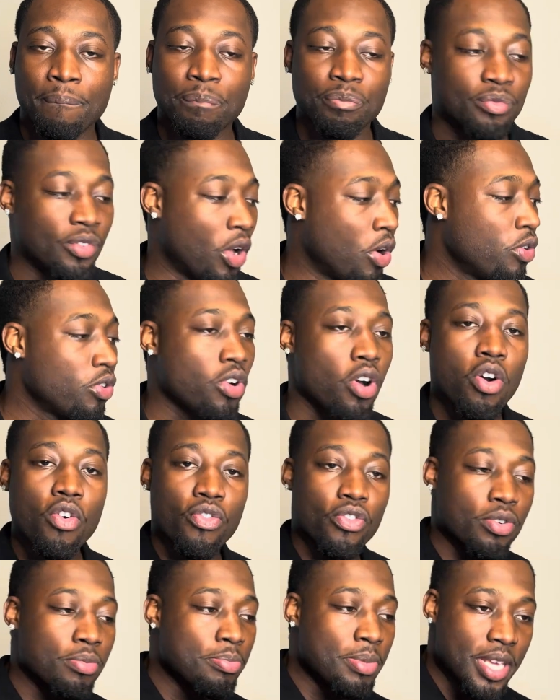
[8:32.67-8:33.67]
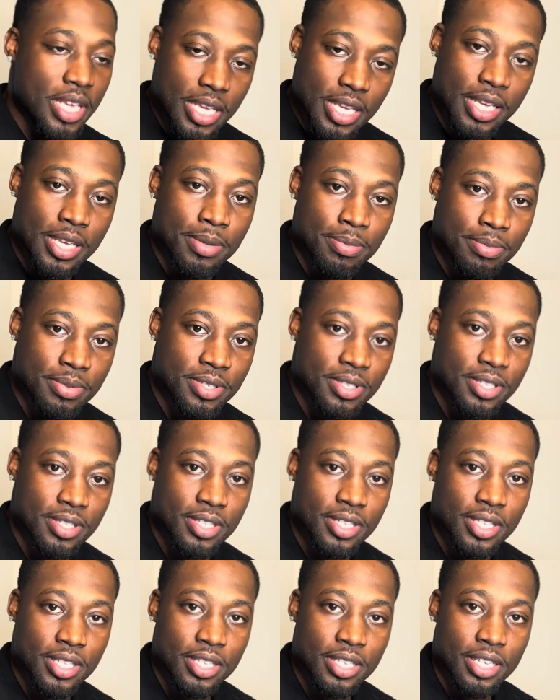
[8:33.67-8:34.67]
Don't go for memes.
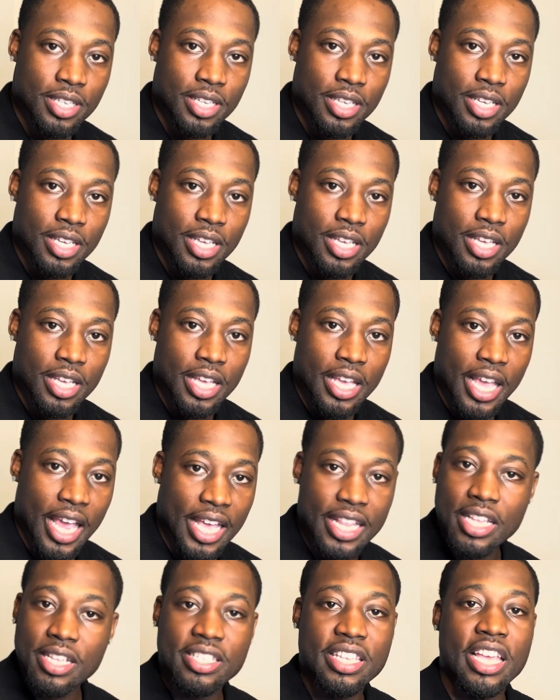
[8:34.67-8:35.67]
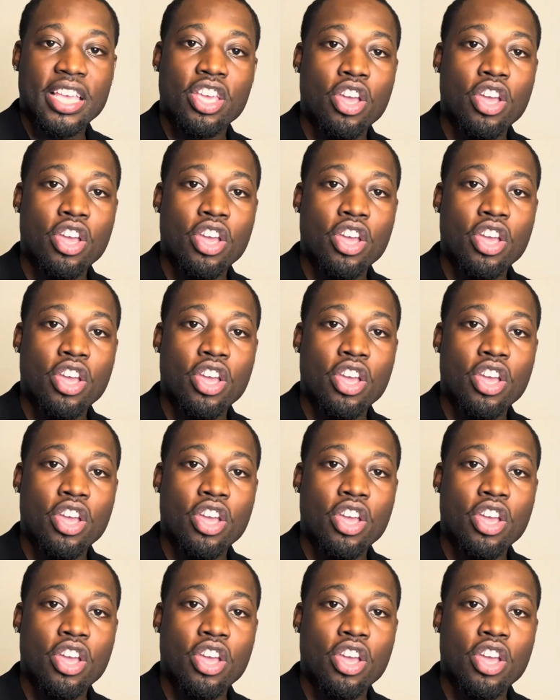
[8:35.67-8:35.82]
And then it's like,